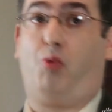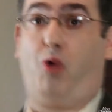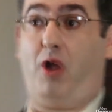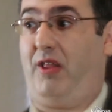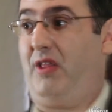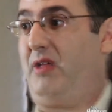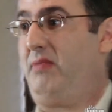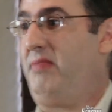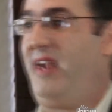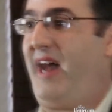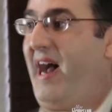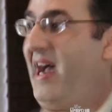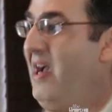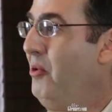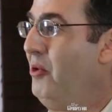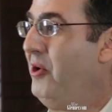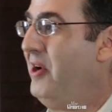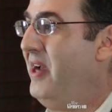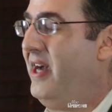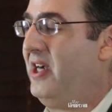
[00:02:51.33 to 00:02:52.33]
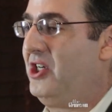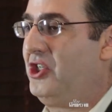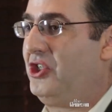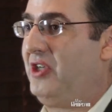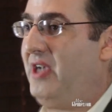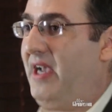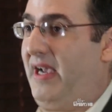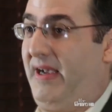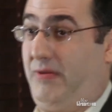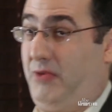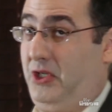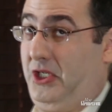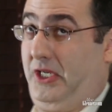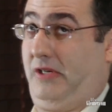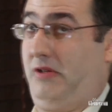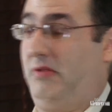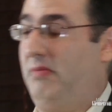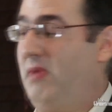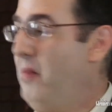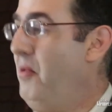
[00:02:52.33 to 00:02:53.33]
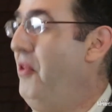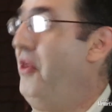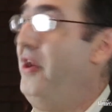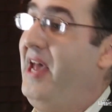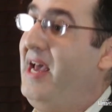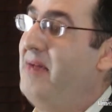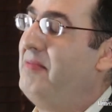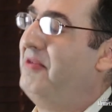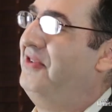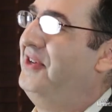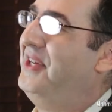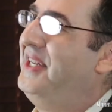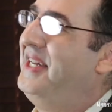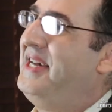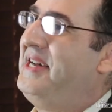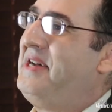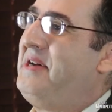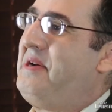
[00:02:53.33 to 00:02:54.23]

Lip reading: One of them in Iowa, actually, I wish I could remember the name of it,